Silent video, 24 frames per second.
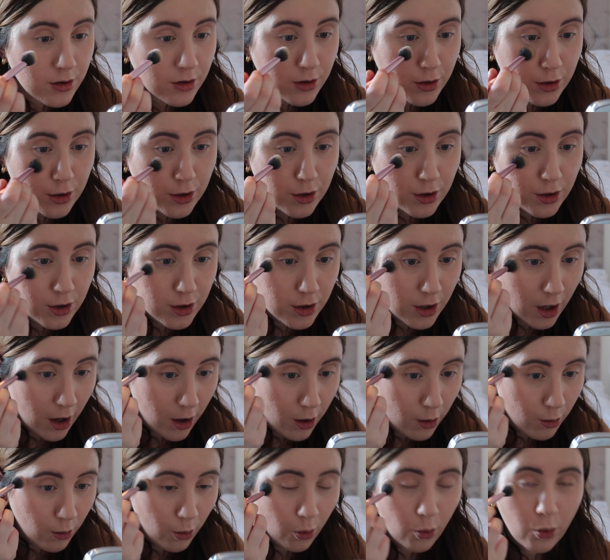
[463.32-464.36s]

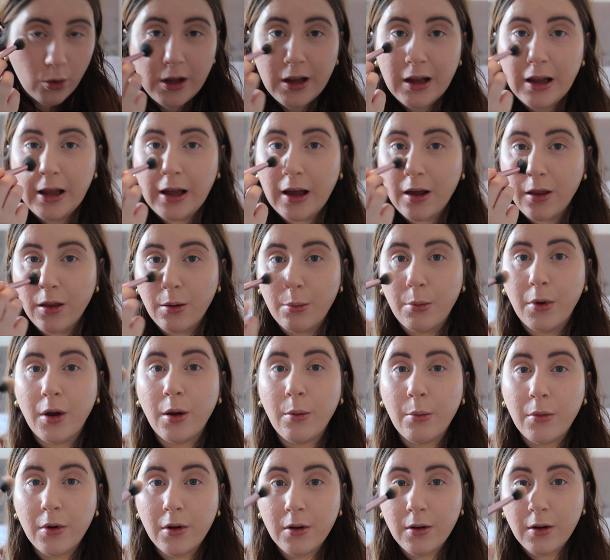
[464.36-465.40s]
so oily at the
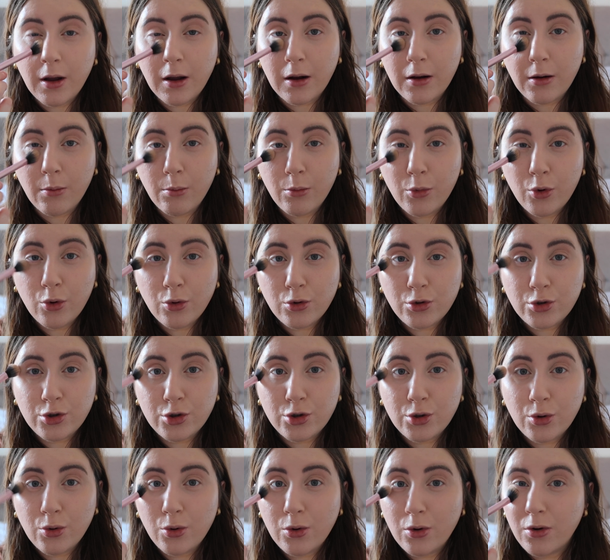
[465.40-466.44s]
moment, and I'm not
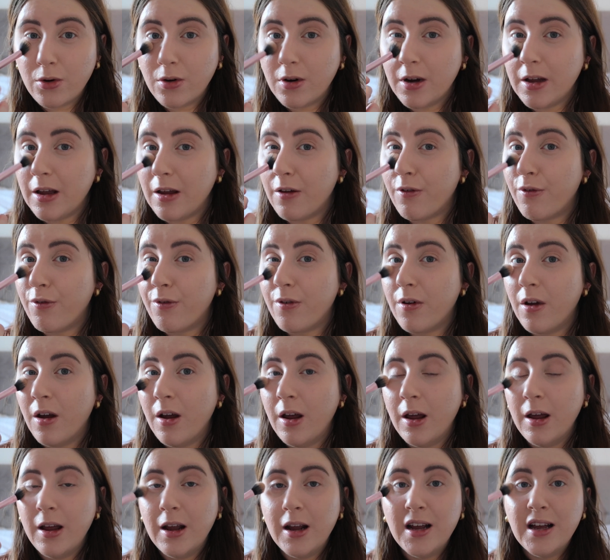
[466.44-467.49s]
sure if
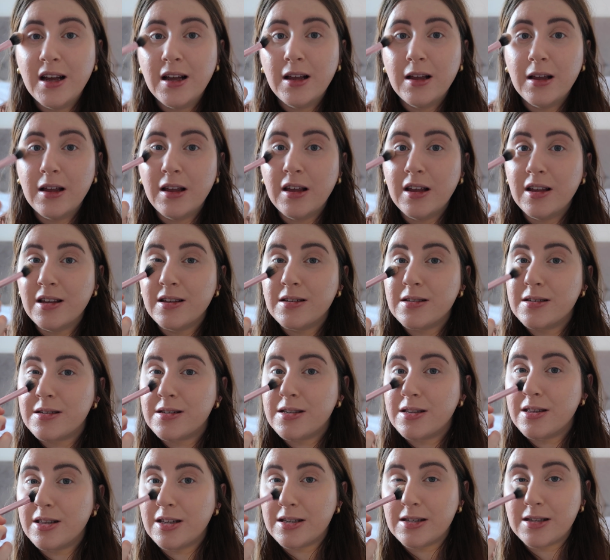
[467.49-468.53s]

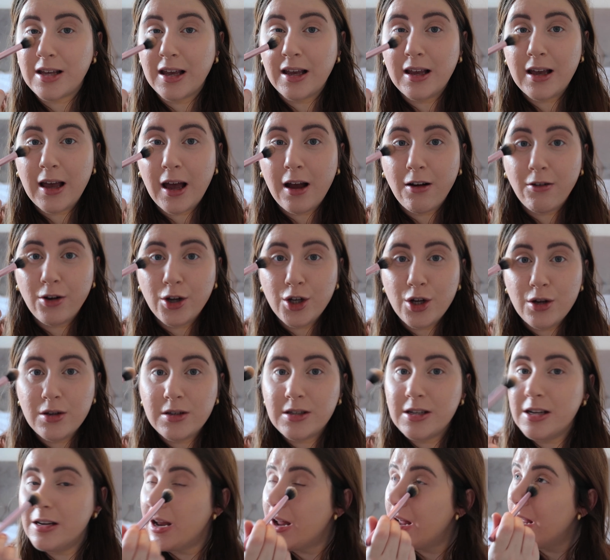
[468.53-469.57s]
it's the skincare I
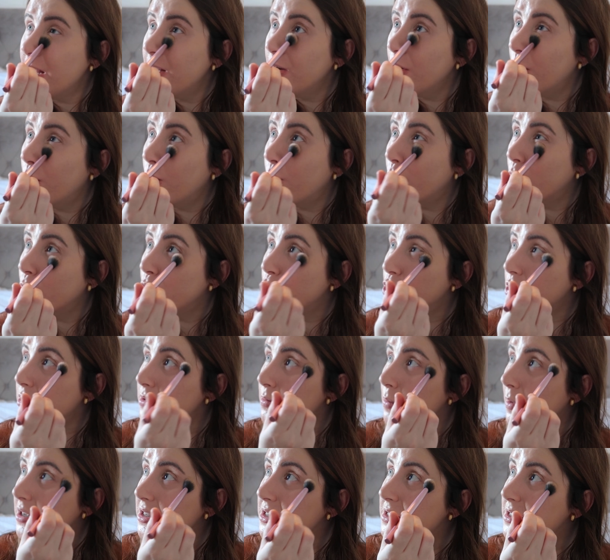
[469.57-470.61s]
use today or
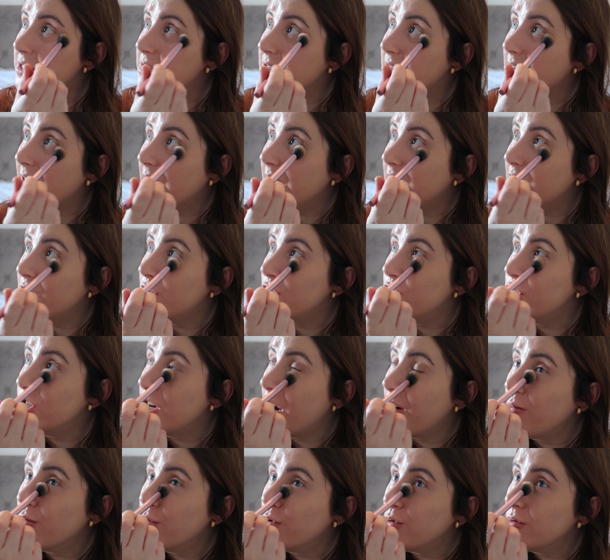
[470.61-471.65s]
just my skin in
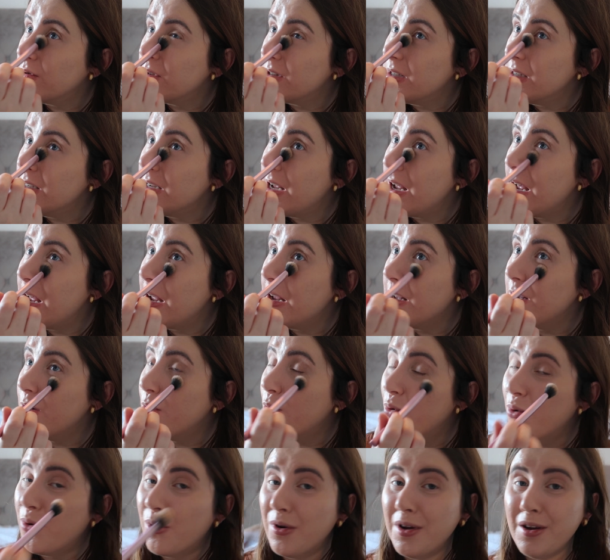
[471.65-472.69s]
general today,
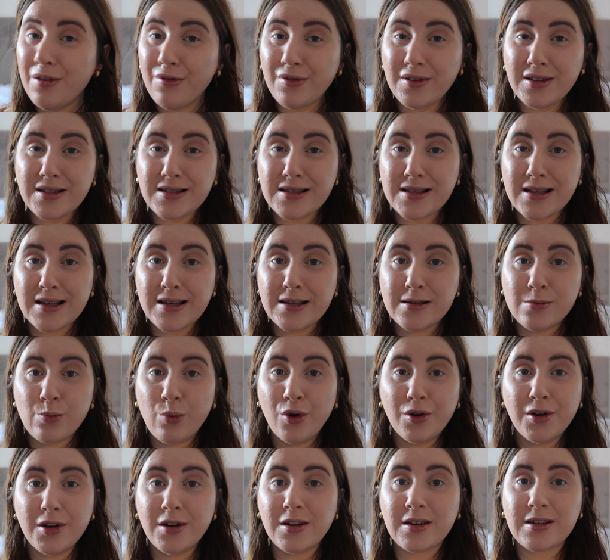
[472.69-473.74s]
or if it's these
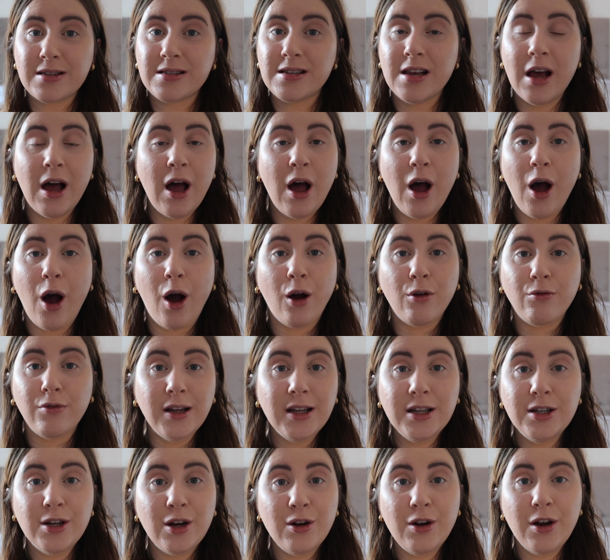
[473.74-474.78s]
products. I
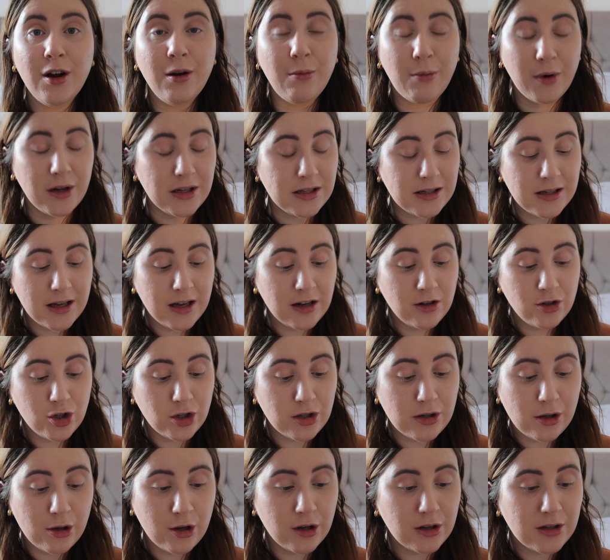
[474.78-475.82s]
really don't know. My skin
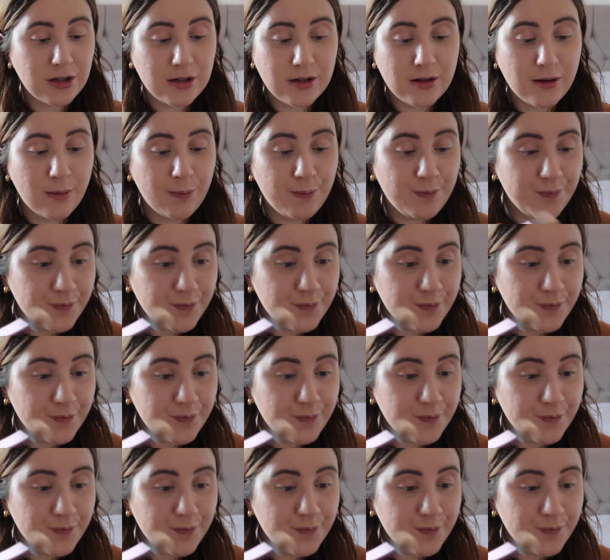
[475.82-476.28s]
just looks